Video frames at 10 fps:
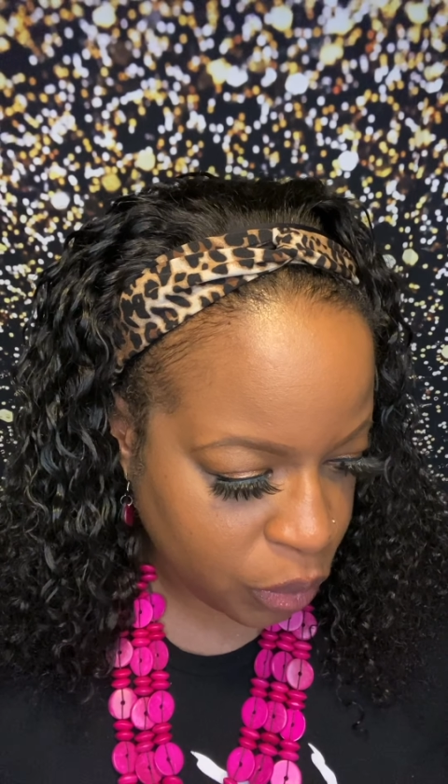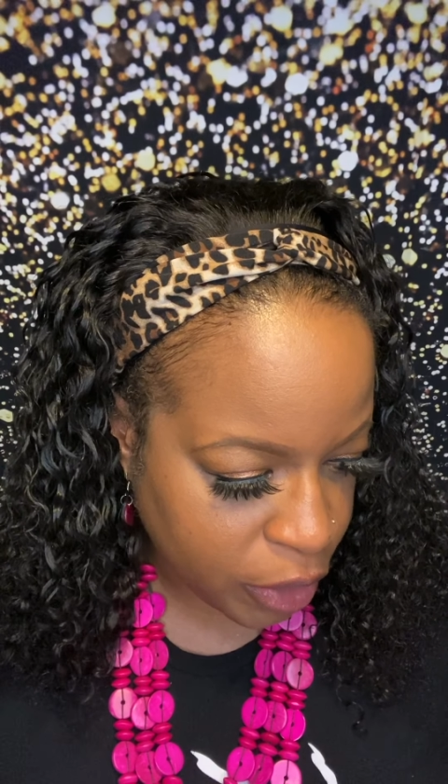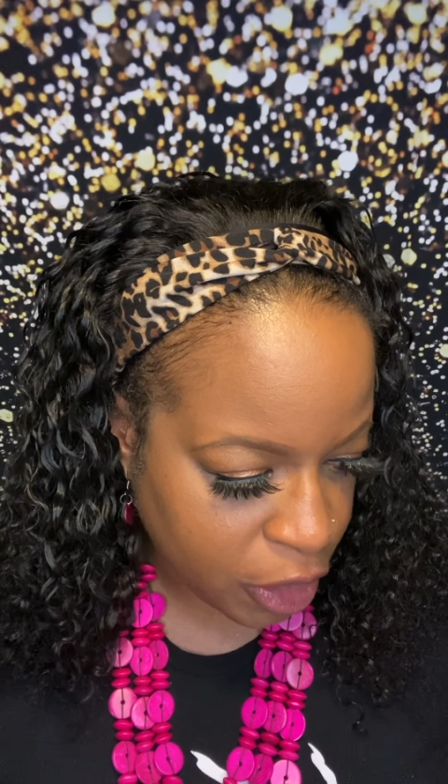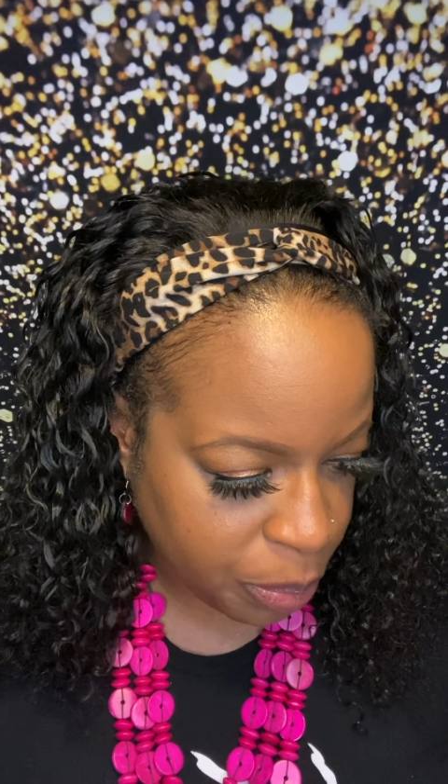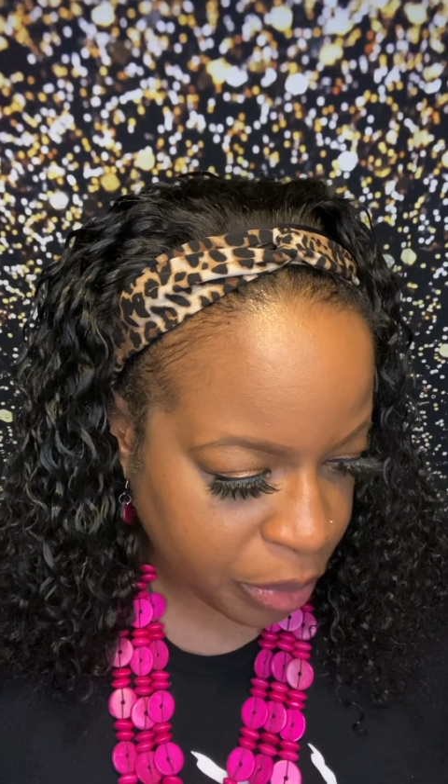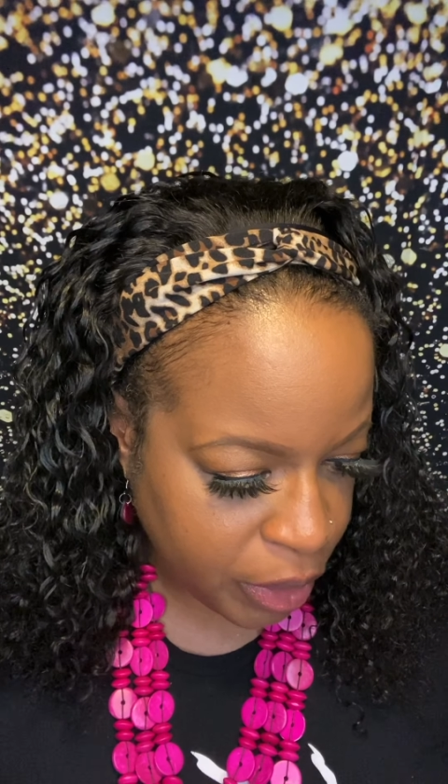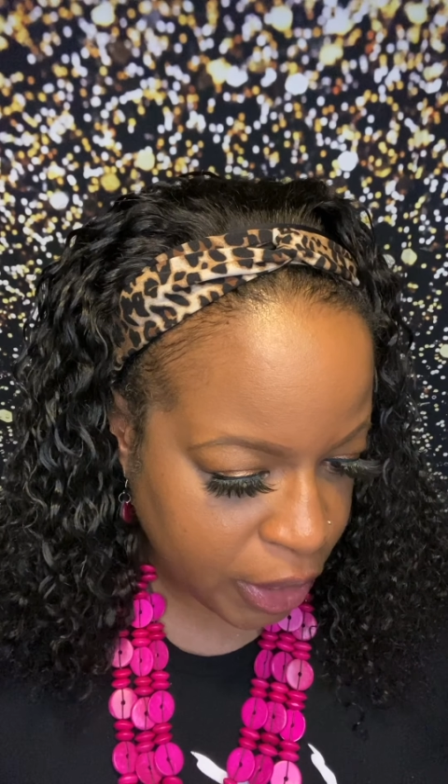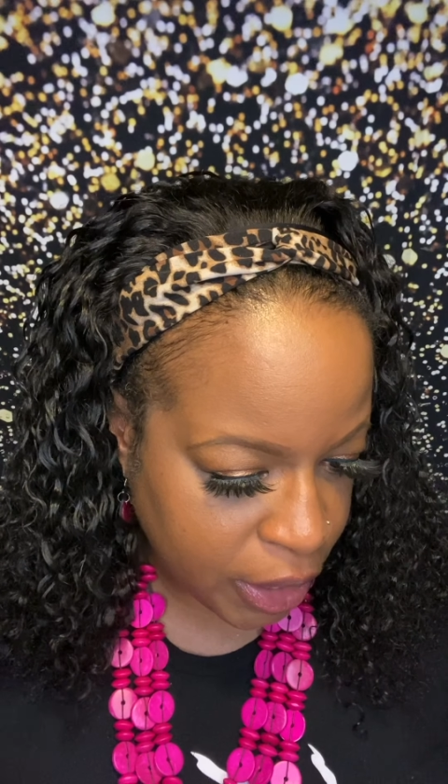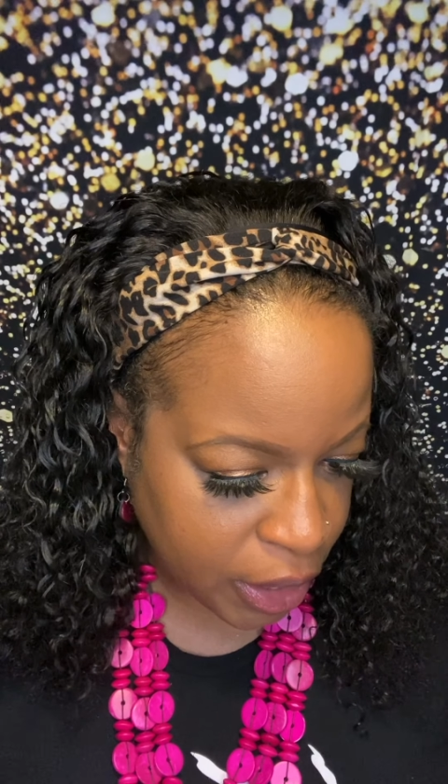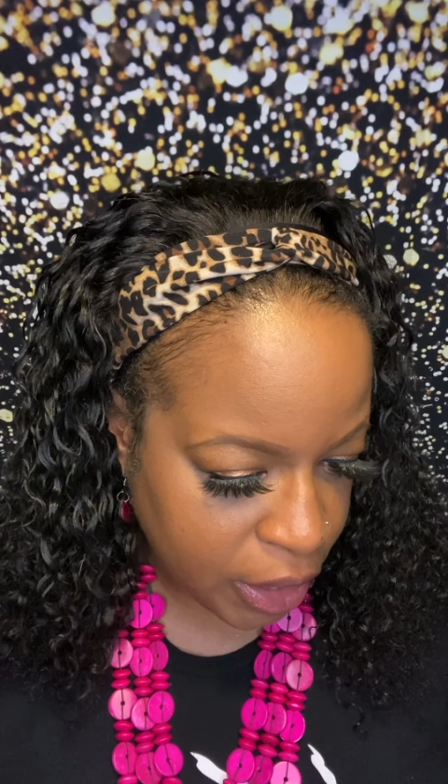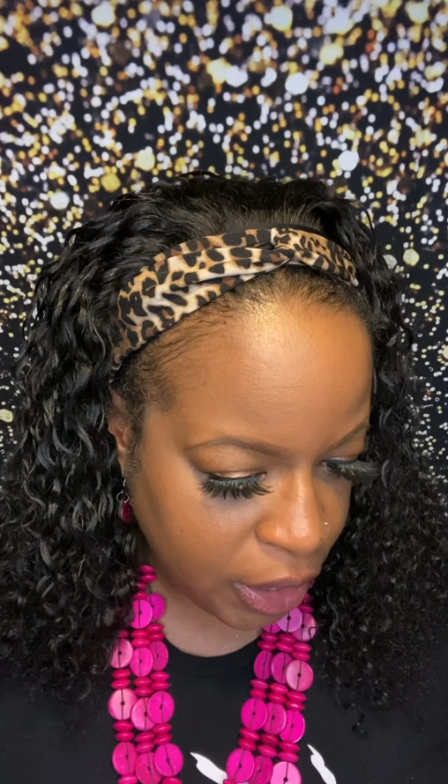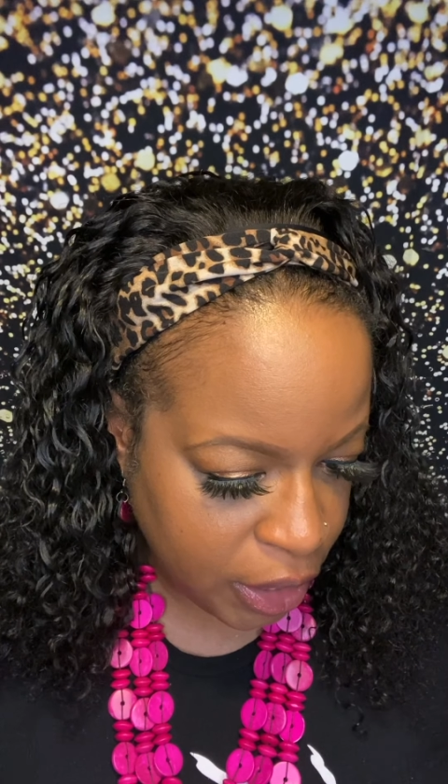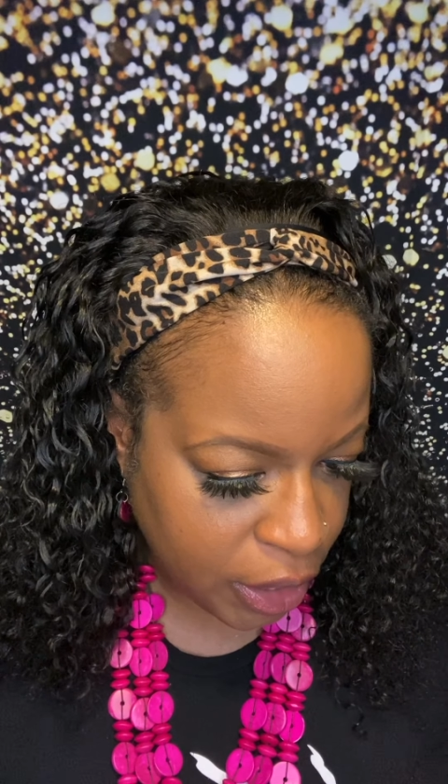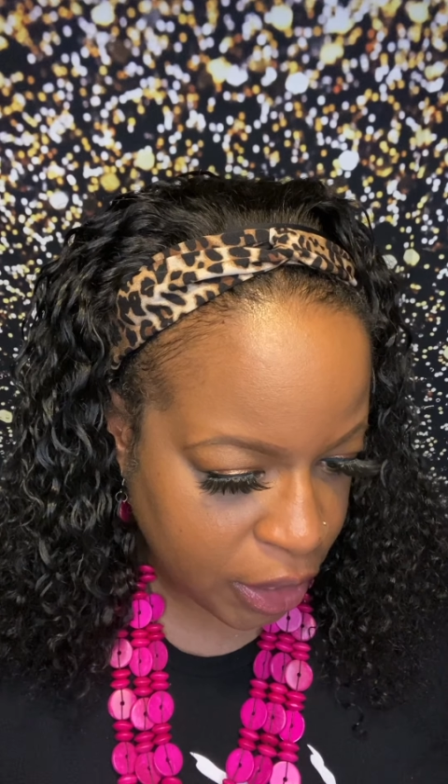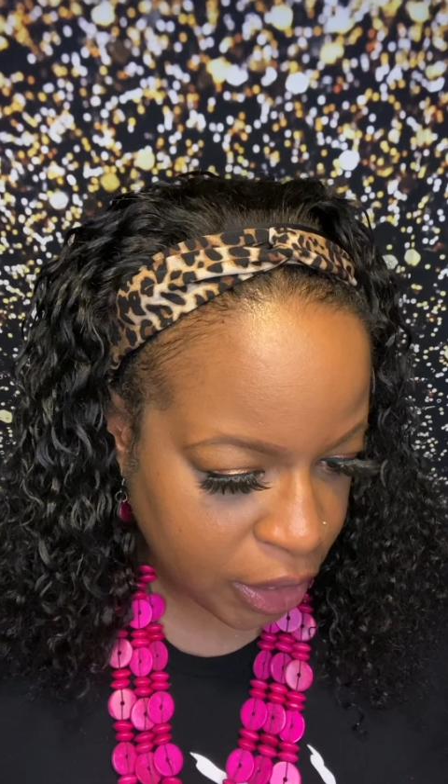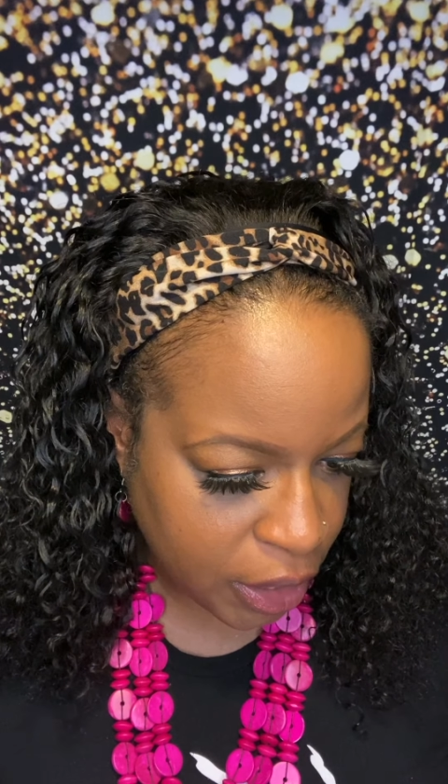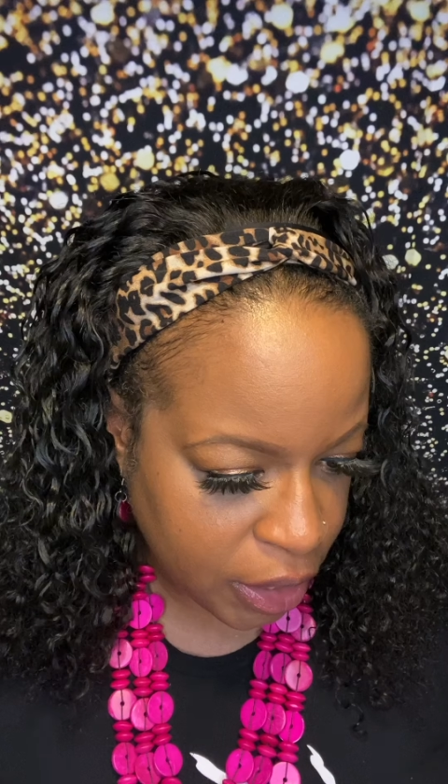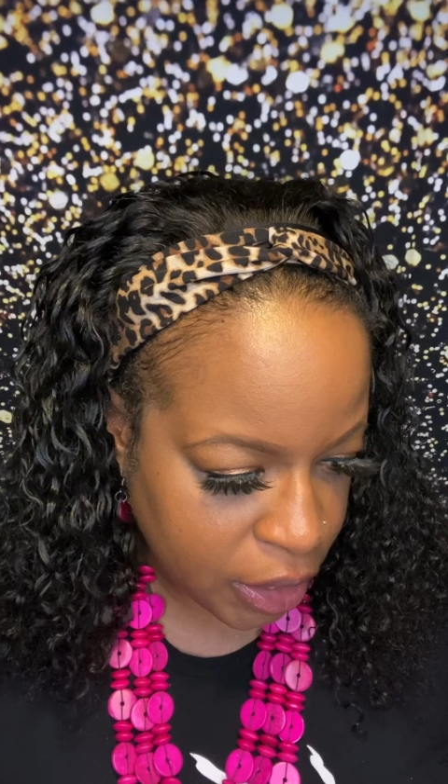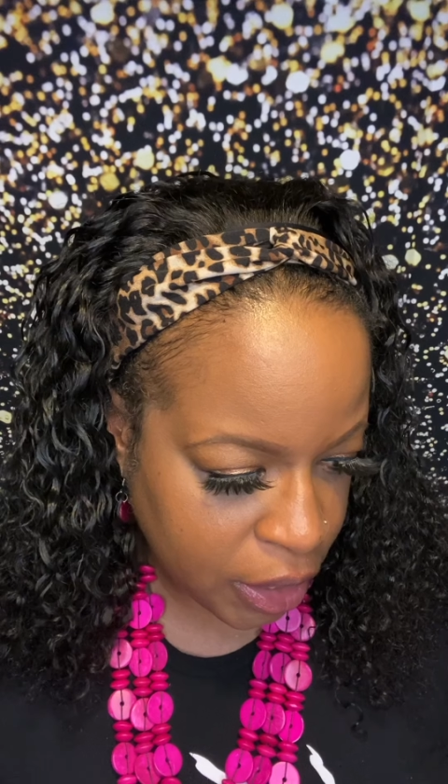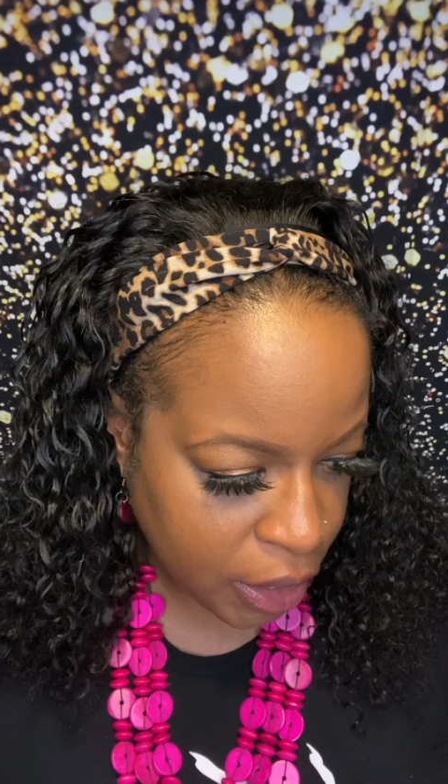experience leaks.